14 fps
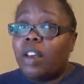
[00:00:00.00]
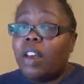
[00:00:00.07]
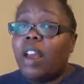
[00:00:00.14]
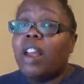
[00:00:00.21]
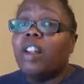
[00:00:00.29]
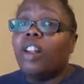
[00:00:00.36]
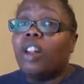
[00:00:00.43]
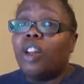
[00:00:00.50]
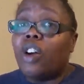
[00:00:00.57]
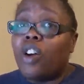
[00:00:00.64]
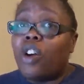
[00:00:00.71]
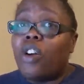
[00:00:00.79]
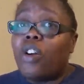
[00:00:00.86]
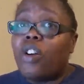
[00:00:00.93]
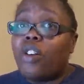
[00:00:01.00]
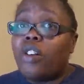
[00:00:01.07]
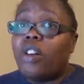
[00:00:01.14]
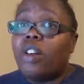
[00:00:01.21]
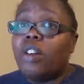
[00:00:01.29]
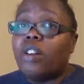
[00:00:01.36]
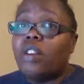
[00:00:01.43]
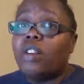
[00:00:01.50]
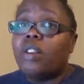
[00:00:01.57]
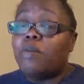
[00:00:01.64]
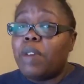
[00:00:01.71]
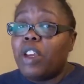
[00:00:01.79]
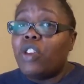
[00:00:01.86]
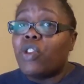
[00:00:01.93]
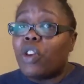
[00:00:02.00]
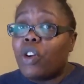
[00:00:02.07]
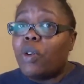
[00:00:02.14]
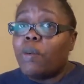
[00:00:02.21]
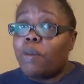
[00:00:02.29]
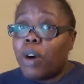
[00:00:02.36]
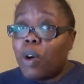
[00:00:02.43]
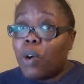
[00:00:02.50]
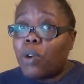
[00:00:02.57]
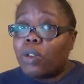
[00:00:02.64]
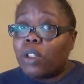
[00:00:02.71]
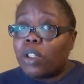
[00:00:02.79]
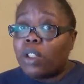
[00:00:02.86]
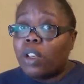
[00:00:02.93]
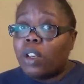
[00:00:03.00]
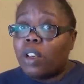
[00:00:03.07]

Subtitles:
and learn to be your own boss.